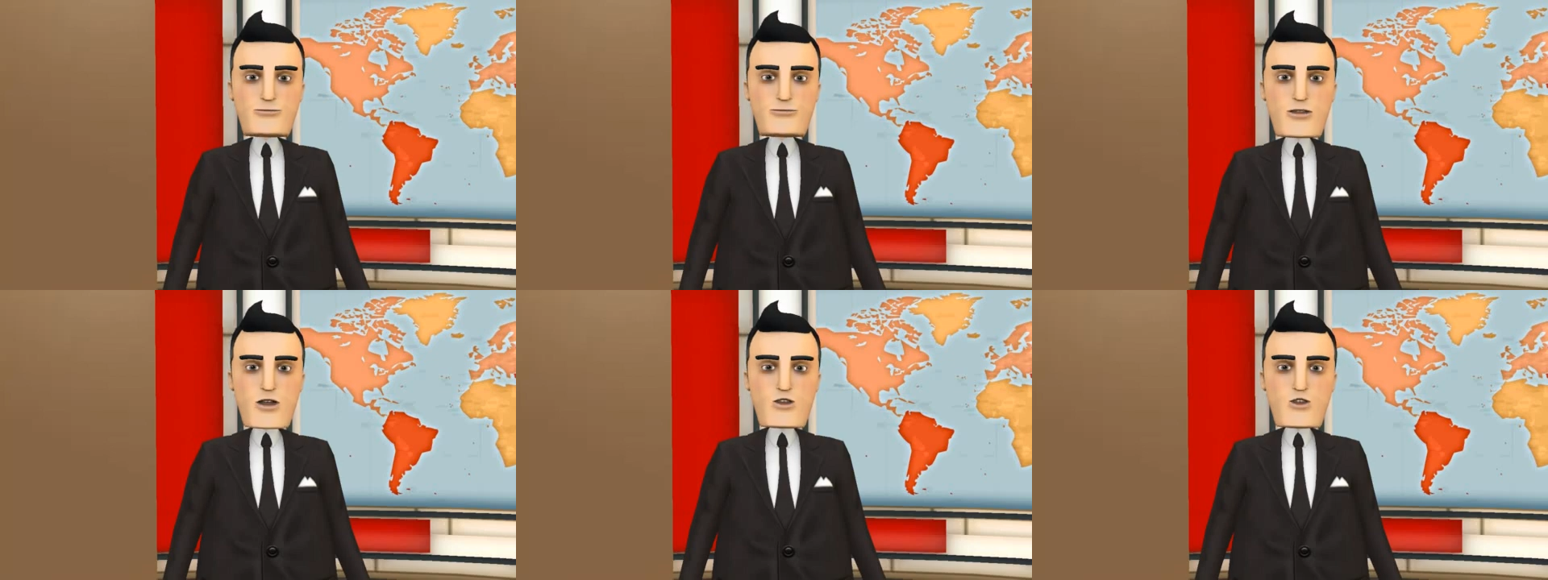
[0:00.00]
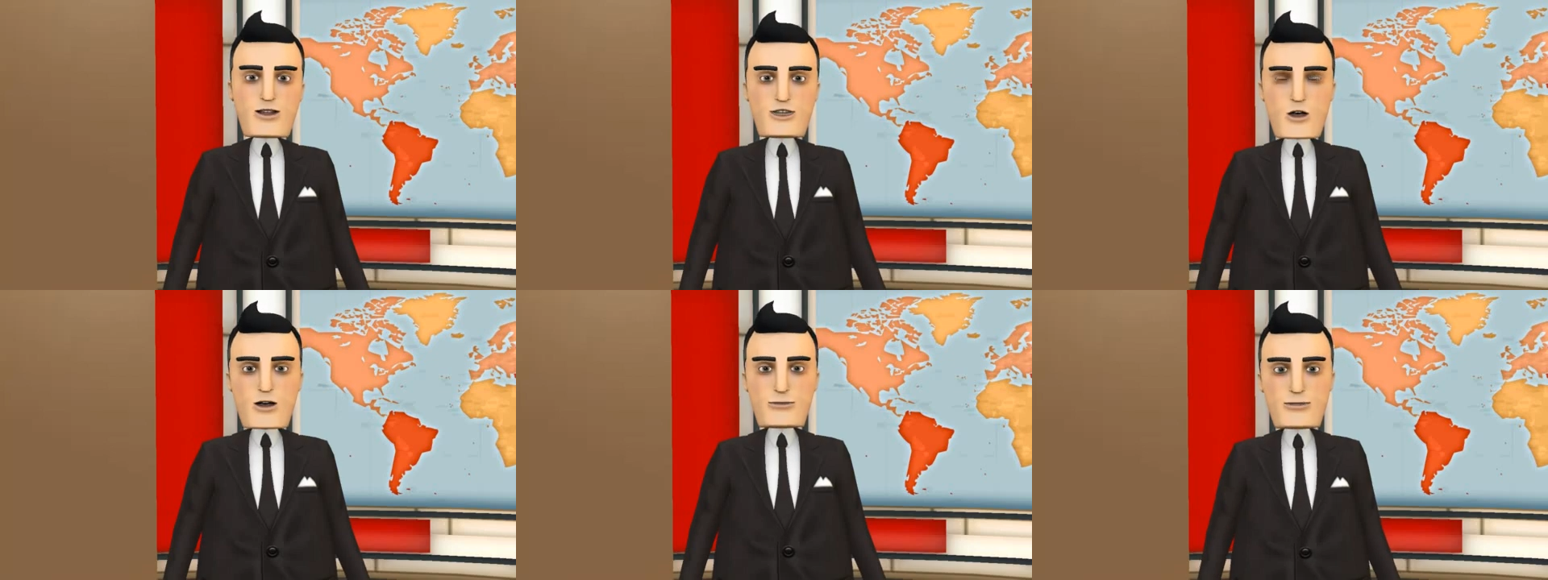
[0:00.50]
Royal
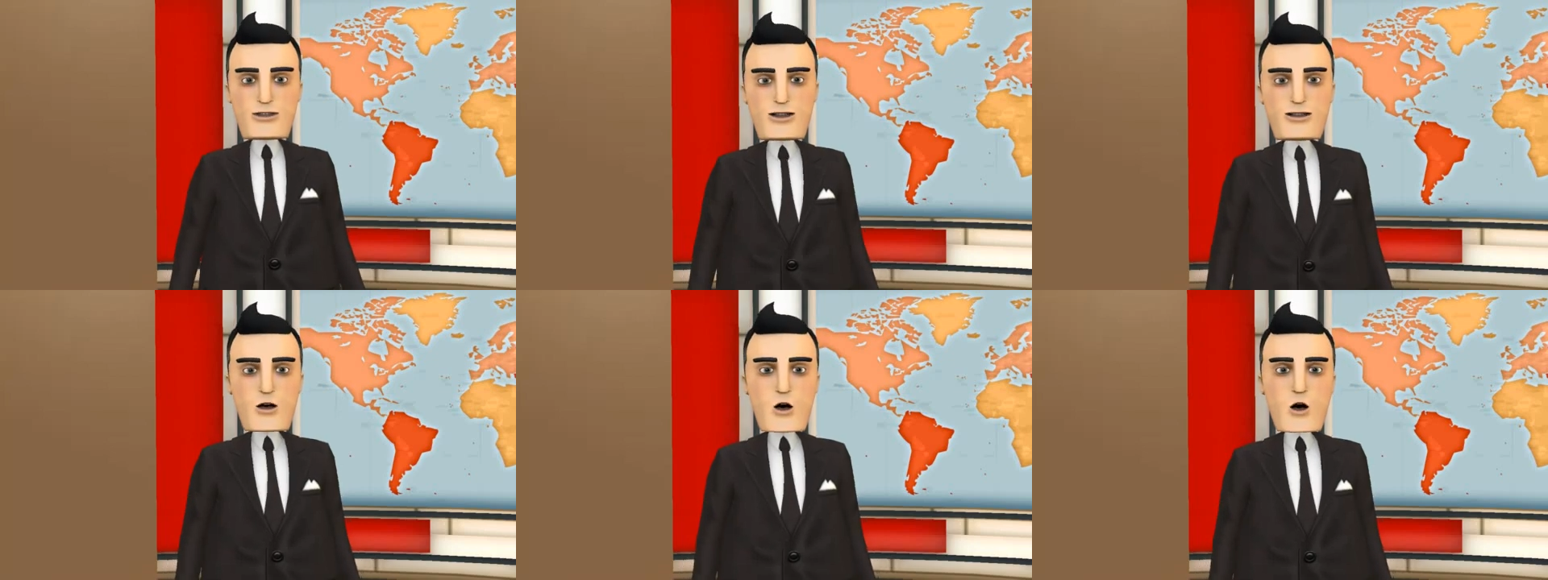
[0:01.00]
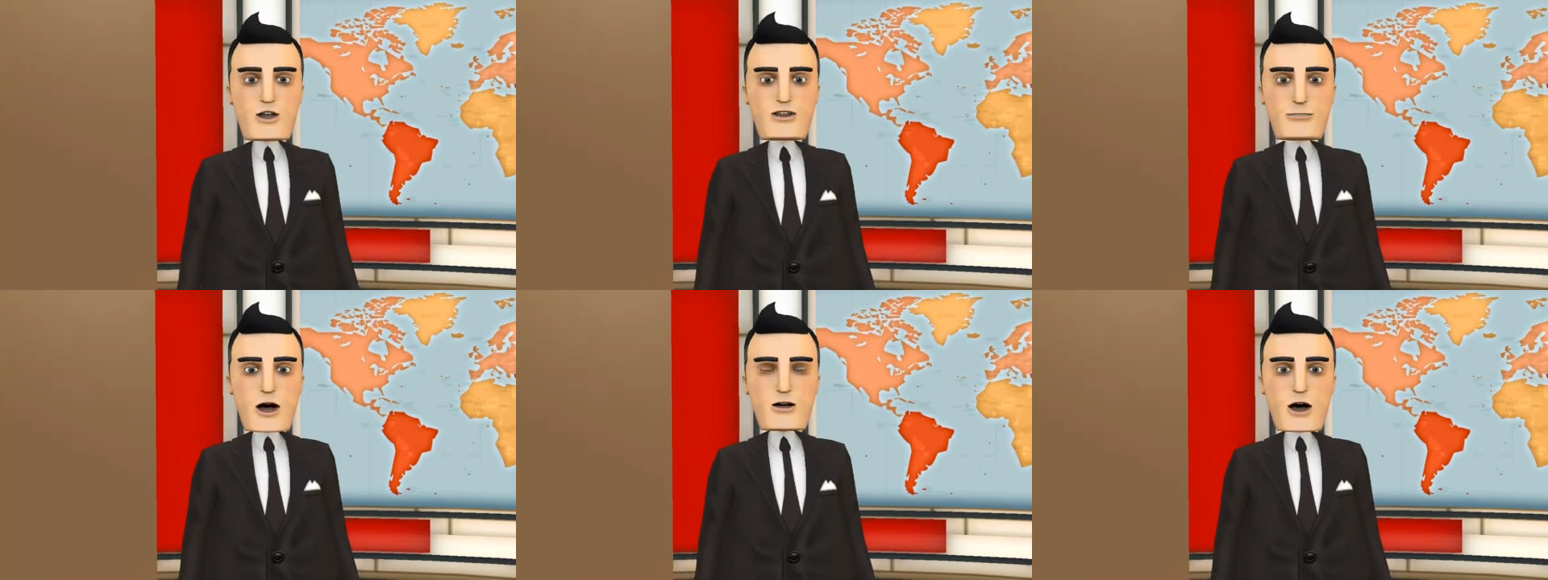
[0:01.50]
Caribbean talks
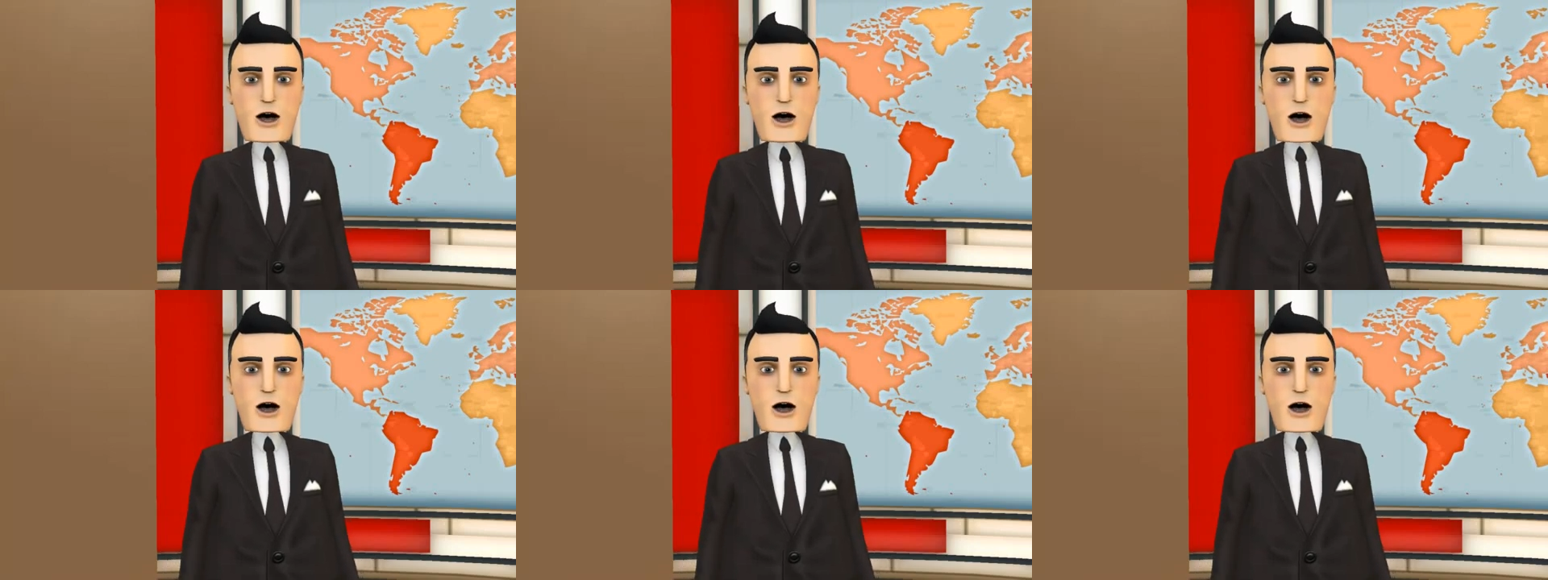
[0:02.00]
about how